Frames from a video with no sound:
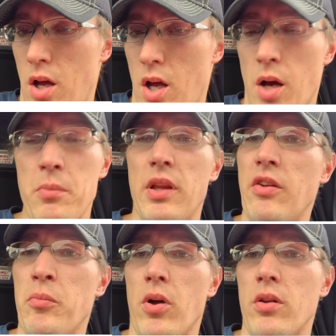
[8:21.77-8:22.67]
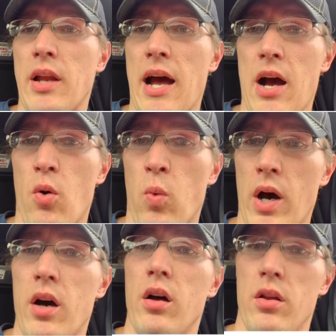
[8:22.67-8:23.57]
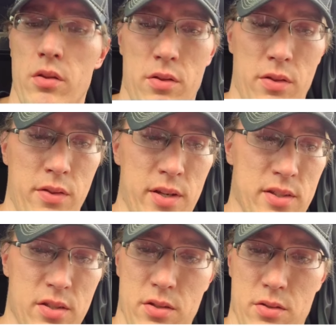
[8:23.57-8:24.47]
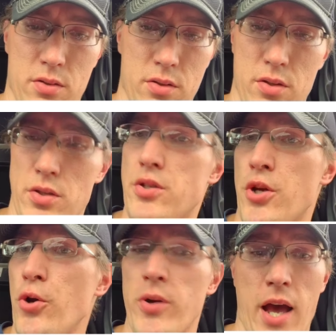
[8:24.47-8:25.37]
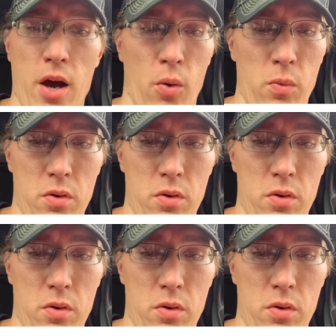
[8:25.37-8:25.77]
unbelievable in how well this turned out.